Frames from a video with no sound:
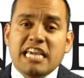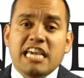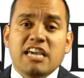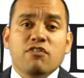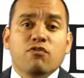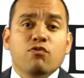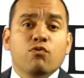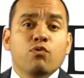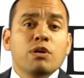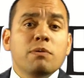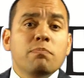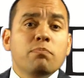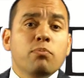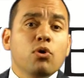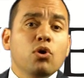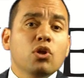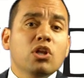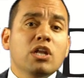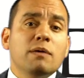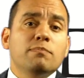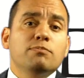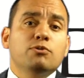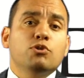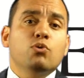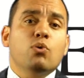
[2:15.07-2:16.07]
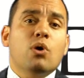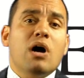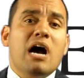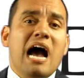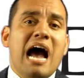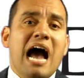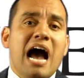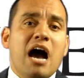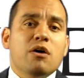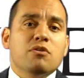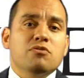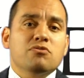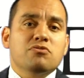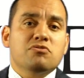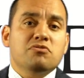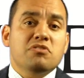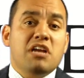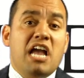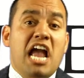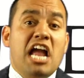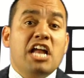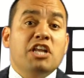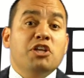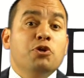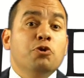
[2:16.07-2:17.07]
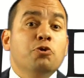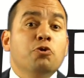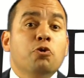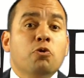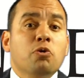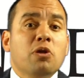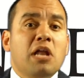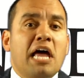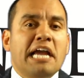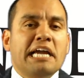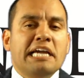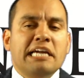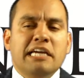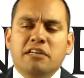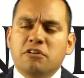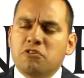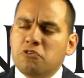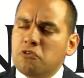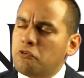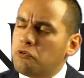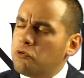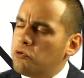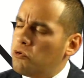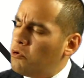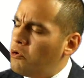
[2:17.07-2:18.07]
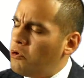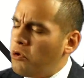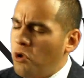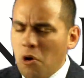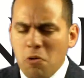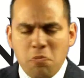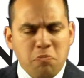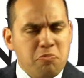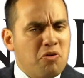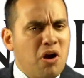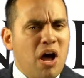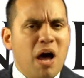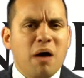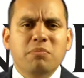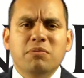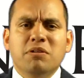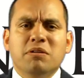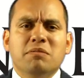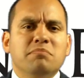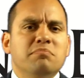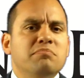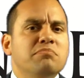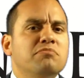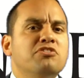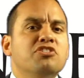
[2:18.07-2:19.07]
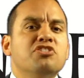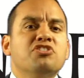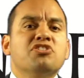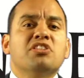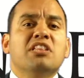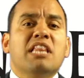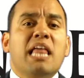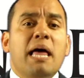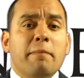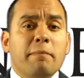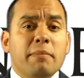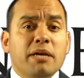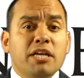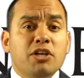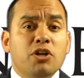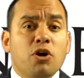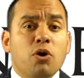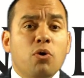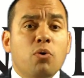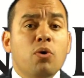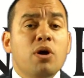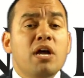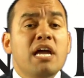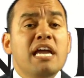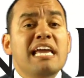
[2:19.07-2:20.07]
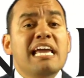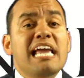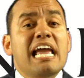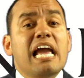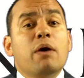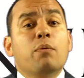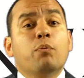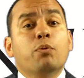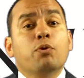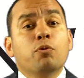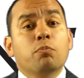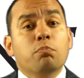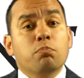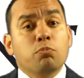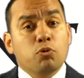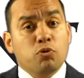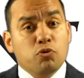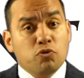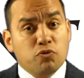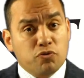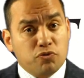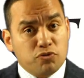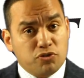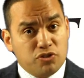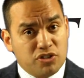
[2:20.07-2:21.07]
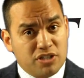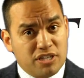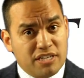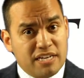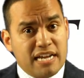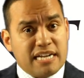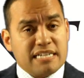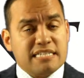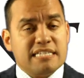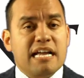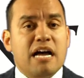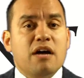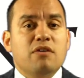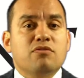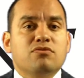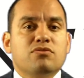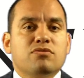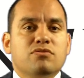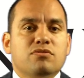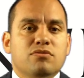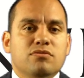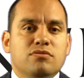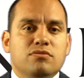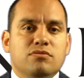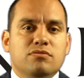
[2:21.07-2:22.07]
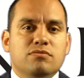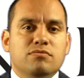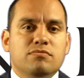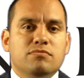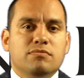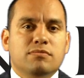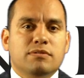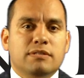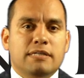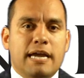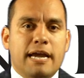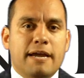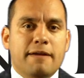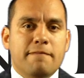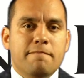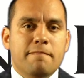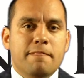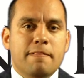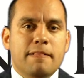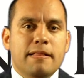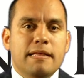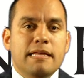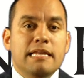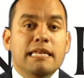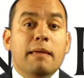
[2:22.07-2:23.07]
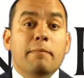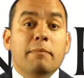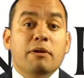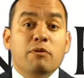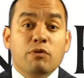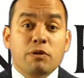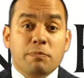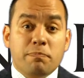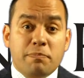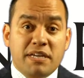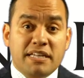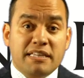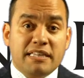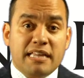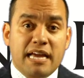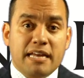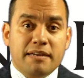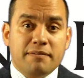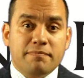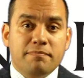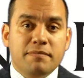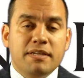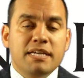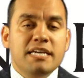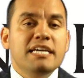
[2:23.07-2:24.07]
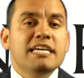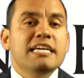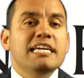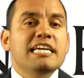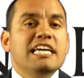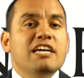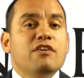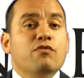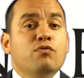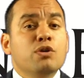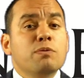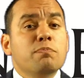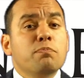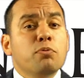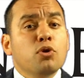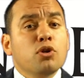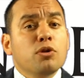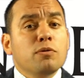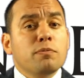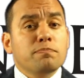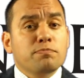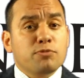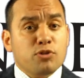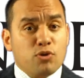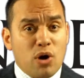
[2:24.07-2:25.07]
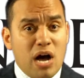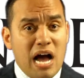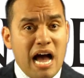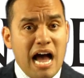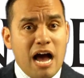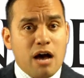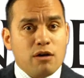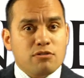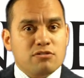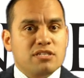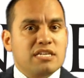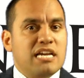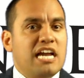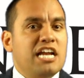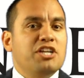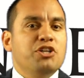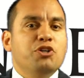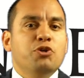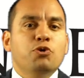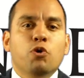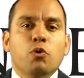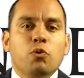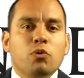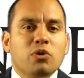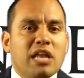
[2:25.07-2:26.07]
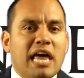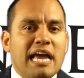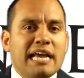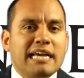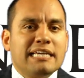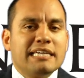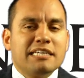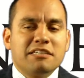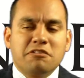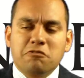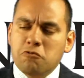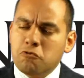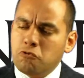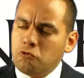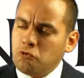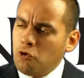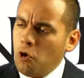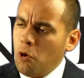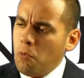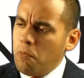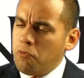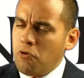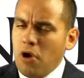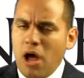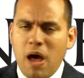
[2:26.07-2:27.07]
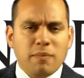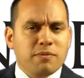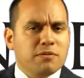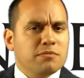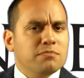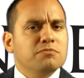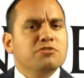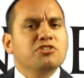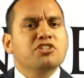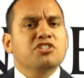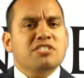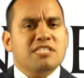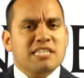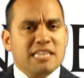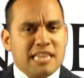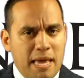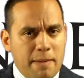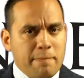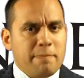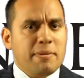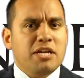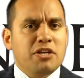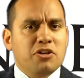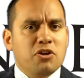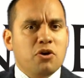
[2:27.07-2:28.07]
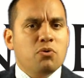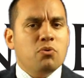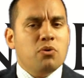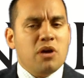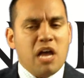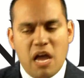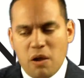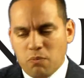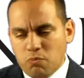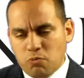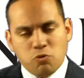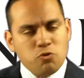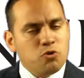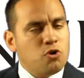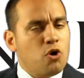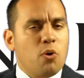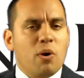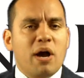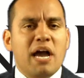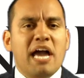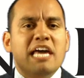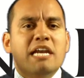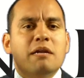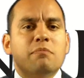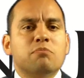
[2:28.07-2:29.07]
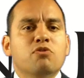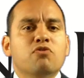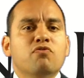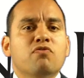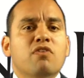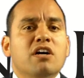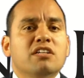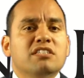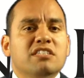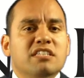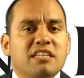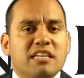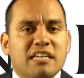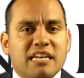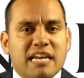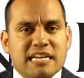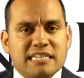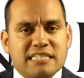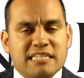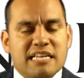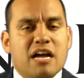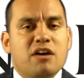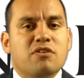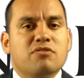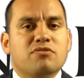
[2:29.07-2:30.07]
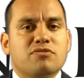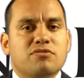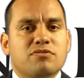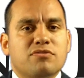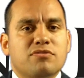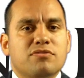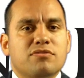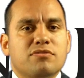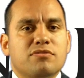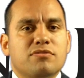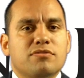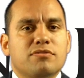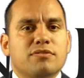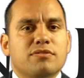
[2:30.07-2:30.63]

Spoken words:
If we pull up to a house and you don't like it, no problem. Just let me know and we'll move to the next house. Okay? Let me repeat that. If we pull up to a house and you don't like it, no problem. Just let me know and we'll go ahead and move on to the next house.